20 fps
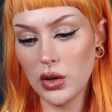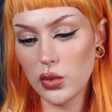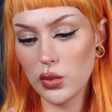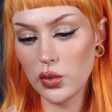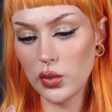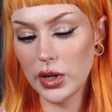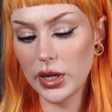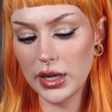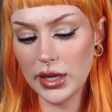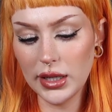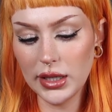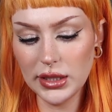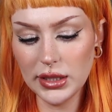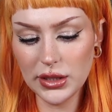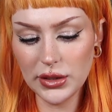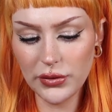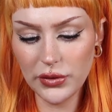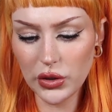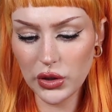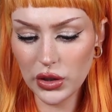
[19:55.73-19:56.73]

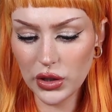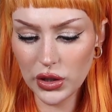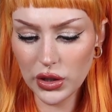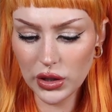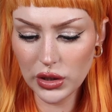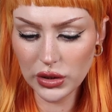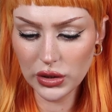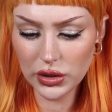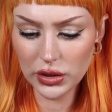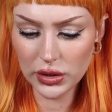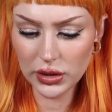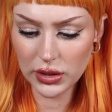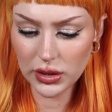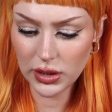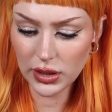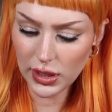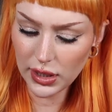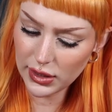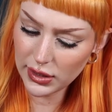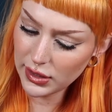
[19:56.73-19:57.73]
Rise first.
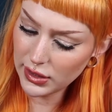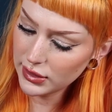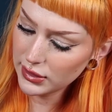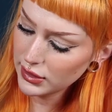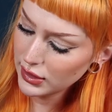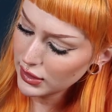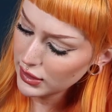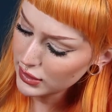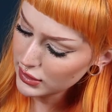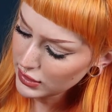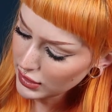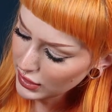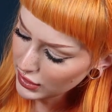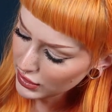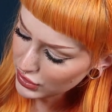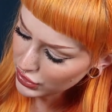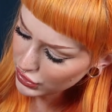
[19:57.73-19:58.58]
and this is a